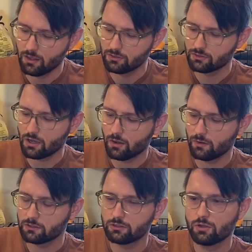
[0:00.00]
So
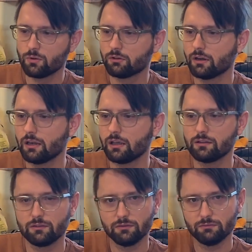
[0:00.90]
it's two
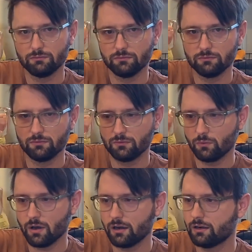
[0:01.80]
ingredients.
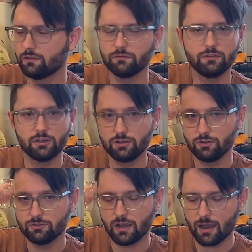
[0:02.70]
Water, you could
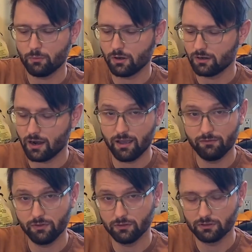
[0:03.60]
use tap water. I have
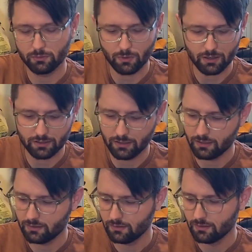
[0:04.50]
filtered water
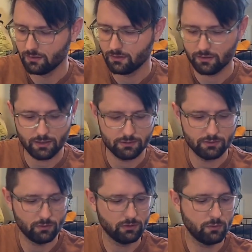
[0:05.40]
here. That's
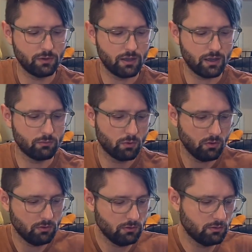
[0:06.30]
the only way I
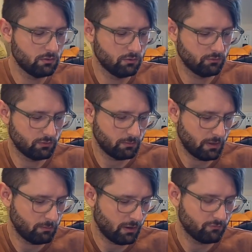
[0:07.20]
roll for
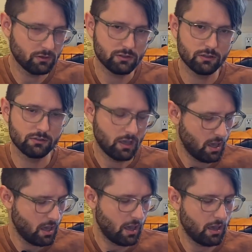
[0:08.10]
my beverages.
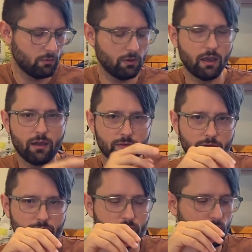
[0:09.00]
And we have
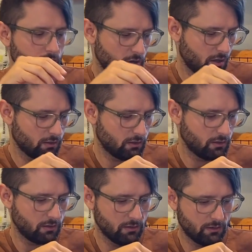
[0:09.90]
some food color
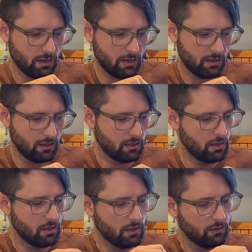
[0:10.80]
and dye.
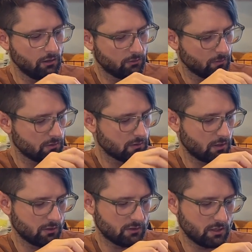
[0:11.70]
These ones
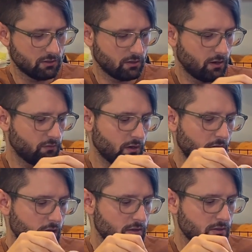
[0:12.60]
are essential every
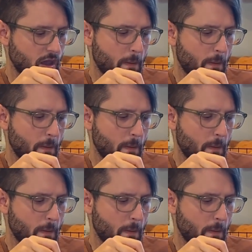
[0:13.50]
days.